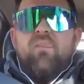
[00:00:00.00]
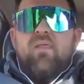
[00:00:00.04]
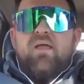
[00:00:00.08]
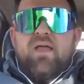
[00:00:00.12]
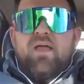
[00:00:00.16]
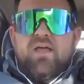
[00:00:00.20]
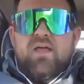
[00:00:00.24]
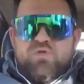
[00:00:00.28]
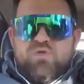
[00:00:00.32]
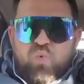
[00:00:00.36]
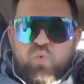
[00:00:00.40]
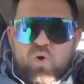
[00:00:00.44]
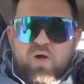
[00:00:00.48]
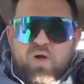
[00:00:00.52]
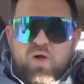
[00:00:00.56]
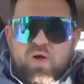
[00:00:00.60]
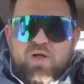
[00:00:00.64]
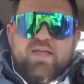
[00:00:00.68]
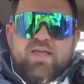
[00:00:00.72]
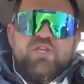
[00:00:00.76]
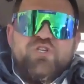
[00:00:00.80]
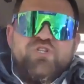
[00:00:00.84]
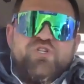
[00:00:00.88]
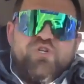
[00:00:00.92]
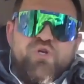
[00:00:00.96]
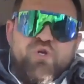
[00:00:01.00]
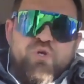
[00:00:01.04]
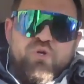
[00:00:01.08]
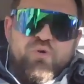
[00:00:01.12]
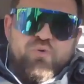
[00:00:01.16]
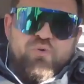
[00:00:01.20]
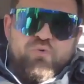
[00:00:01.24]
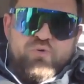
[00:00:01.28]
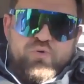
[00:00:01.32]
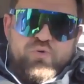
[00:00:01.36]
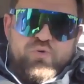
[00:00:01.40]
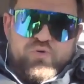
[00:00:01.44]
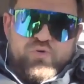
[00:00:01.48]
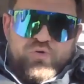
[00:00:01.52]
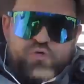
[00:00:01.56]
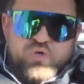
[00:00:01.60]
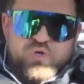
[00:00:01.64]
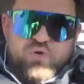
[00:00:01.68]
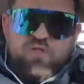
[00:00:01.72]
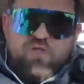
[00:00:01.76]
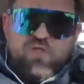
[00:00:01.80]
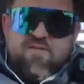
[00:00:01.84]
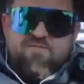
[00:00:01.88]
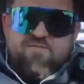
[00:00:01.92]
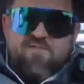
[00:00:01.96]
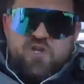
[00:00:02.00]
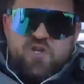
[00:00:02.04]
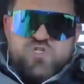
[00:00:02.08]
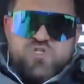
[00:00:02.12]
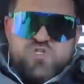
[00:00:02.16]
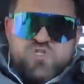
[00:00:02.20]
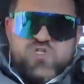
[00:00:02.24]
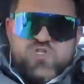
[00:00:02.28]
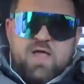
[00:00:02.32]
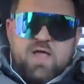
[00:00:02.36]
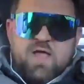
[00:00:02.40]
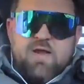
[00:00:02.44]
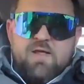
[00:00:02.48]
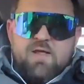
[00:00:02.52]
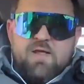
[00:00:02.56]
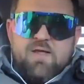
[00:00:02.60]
is what gets you to that finish line.